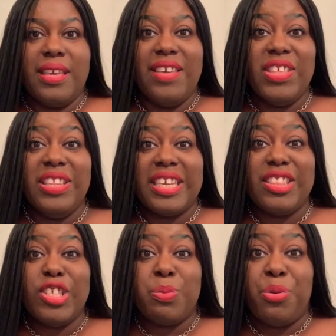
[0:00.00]
And then look at
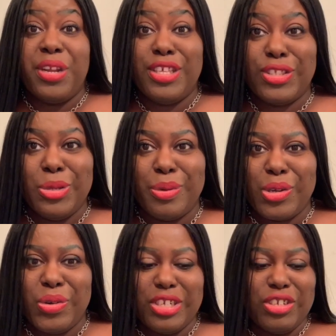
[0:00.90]
this pretty, super
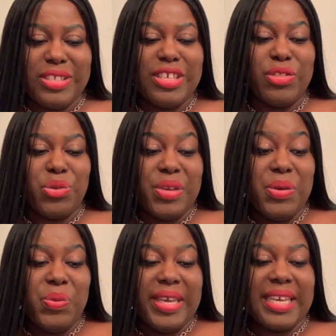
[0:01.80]
gorgeous three
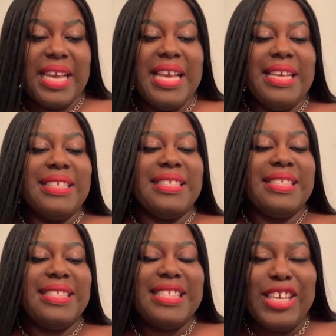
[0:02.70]
wick
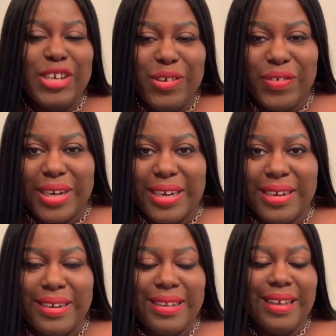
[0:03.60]

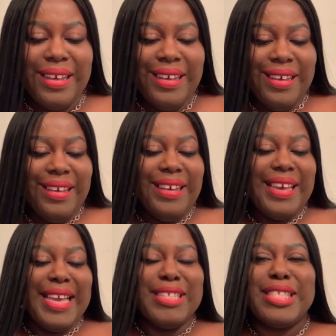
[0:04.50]
silver
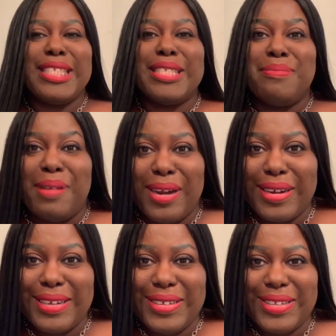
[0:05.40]
and
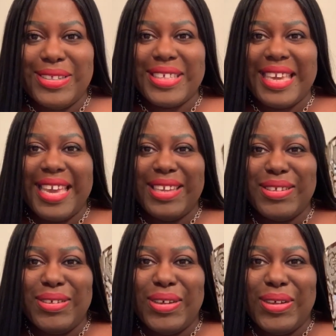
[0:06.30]
sparkle
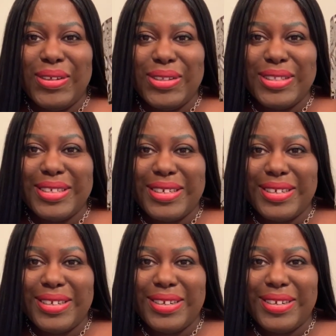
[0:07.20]
candle
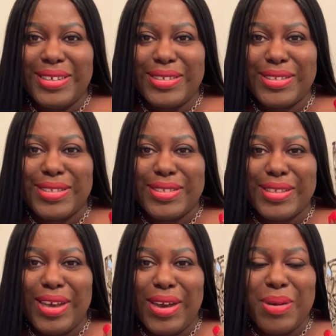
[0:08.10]
holder.
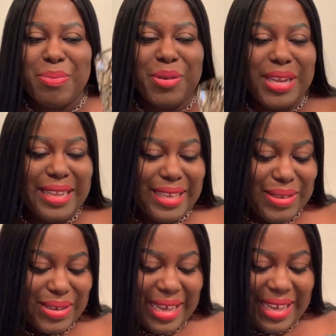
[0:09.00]
So pretty,
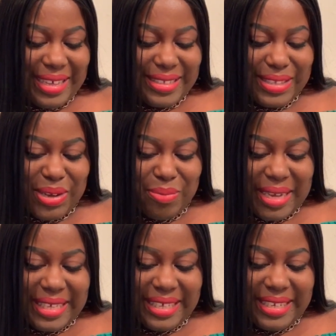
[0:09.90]
you guys. Oh my
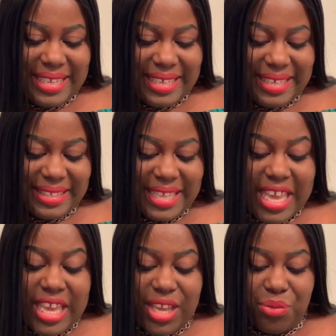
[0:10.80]
goodness.
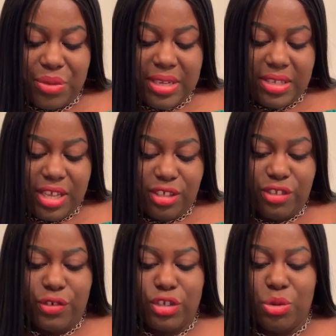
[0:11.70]
It retails
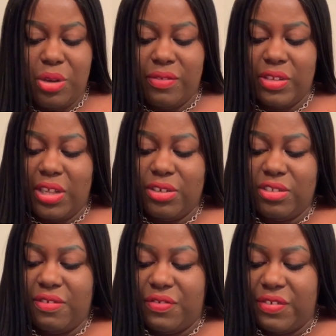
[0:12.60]
for
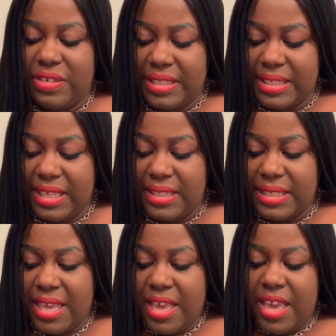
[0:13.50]
$12.50.
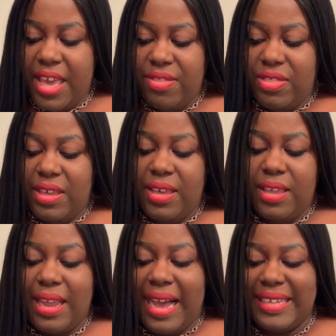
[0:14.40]
And
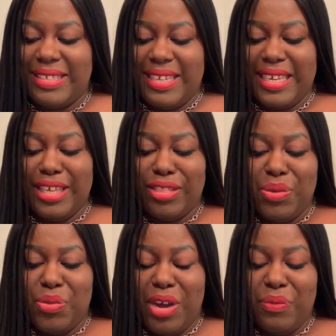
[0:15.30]
then I did get the
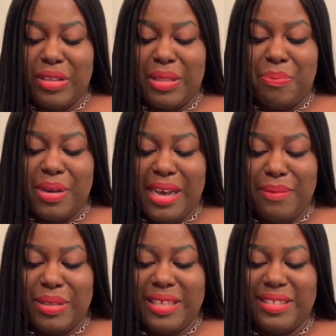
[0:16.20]
one with the
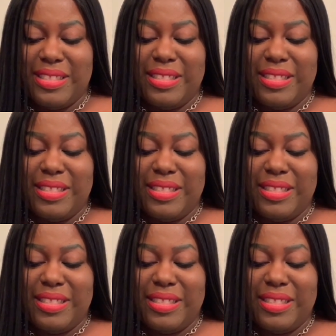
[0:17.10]
pumpkins.